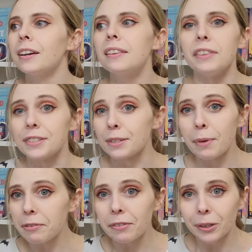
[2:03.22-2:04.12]
This is
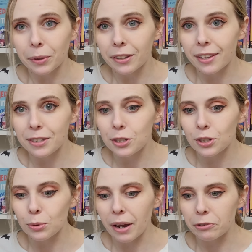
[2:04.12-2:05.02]
my favorite readathon to
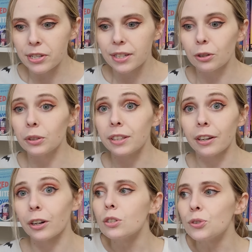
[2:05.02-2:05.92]
do every single
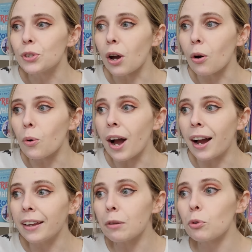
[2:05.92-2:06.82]
year. So
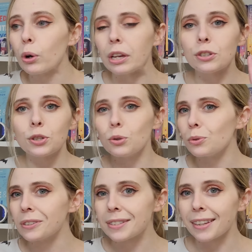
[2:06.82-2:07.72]
I am going
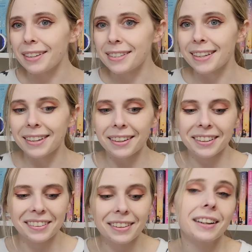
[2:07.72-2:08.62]
to slice in
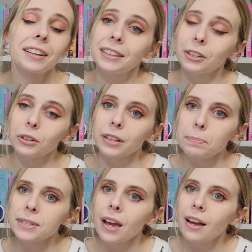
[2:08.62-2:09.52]
little
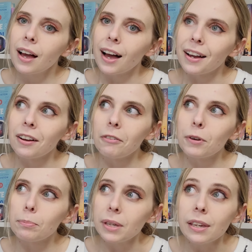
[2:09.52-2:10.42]
clips
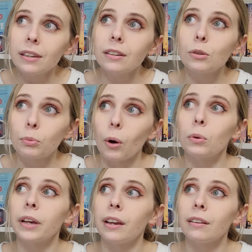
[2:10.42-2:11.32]
of me
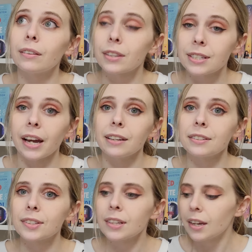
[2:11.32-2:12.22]
rolling the
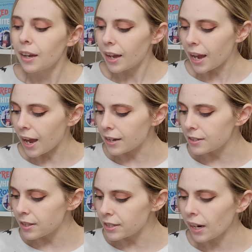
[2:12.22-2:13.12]
dice. And
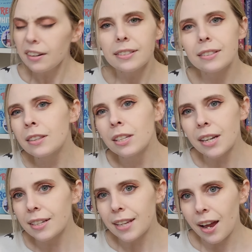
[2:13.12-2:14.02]
the
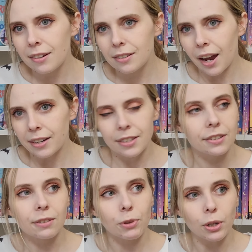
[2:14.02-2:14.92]
dice had
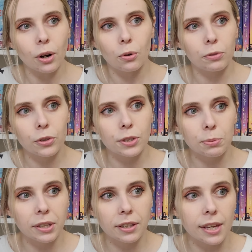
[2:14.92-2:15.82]
ideas of their own for this
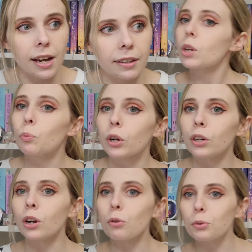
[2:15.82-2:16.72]
readathon. We're going
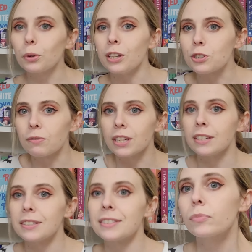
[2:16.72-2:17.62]
to go through each of
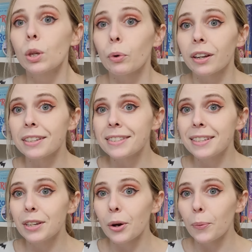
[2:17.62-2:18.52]
these. We're going to
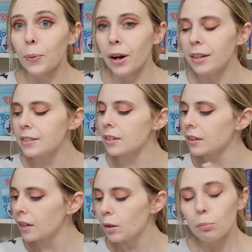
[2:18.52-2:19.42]
see what
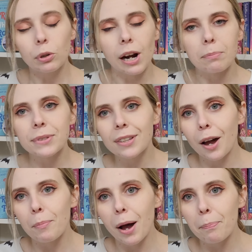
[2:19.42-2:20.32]
prompts
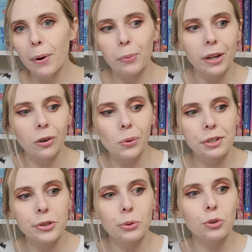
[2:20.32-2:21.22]
come up. We are
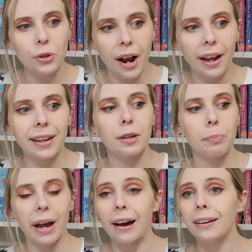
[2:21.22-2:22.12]
going to try and
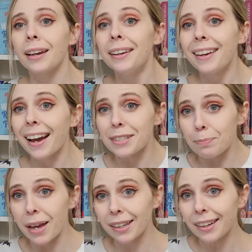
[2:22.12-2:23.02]
pack as
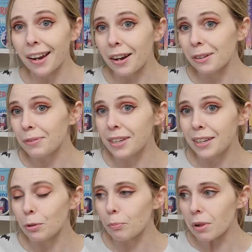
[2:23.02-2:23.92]
many of
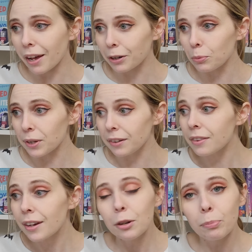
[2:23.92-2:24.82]
the
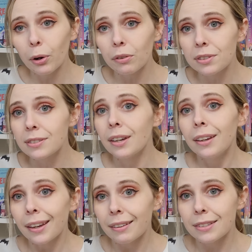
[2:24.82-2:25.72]
Blackoweenathon books
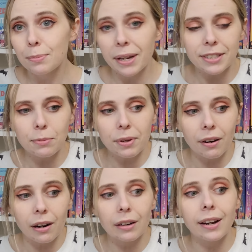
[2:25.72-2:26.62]
into my
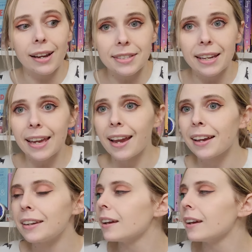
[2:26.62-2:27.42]
TBR as I can,